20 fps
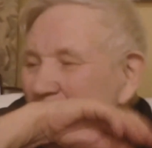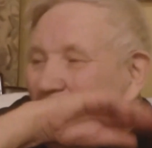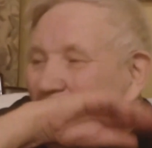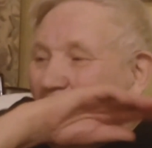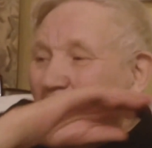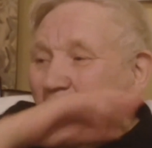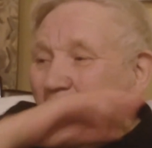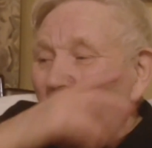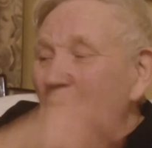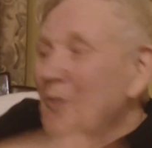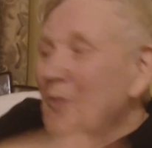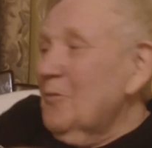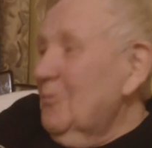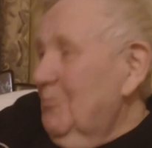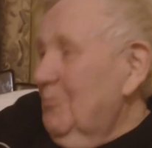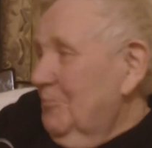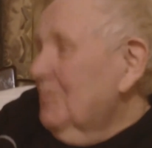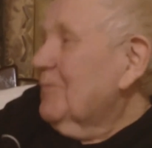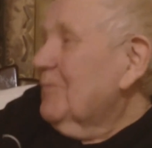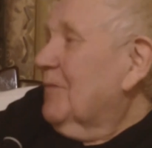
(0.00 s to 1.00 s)
But anyhow,
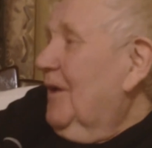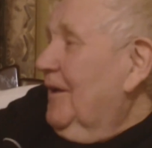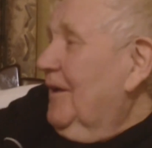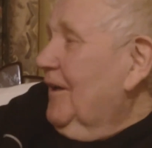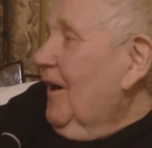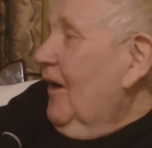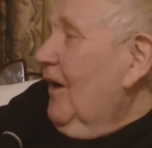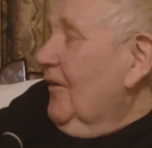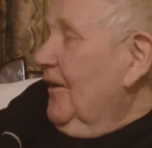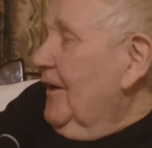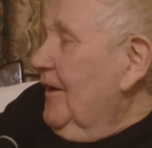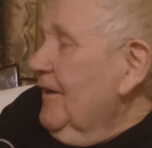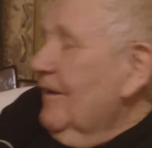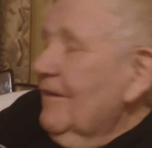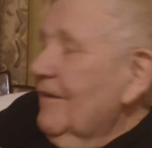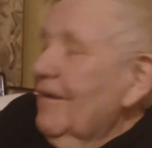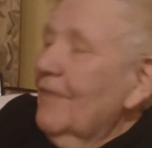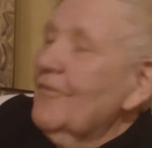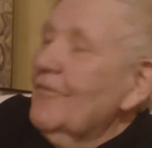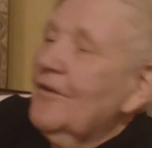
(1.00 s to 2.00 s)
he got
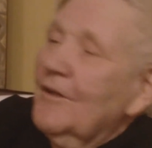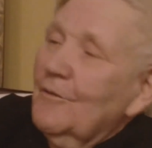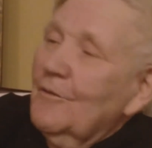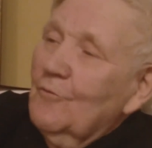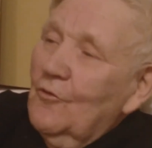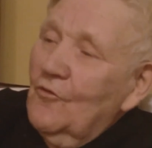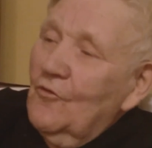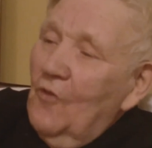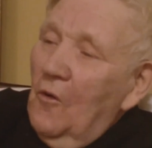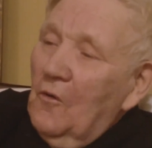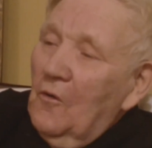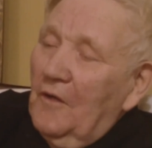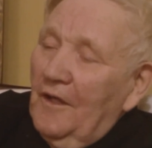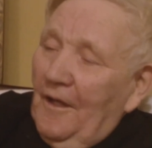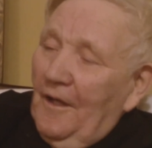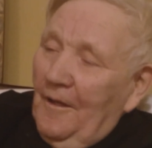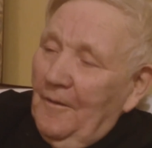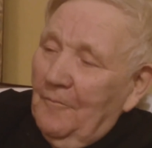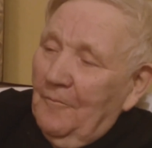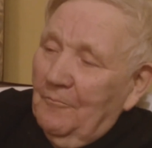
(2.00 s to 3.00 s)
in and everything was
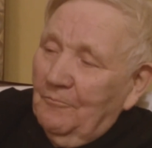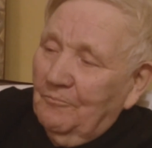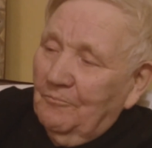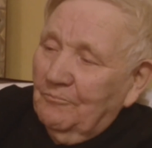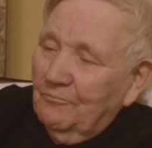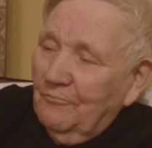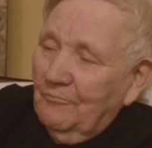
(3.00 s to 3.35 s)
okay.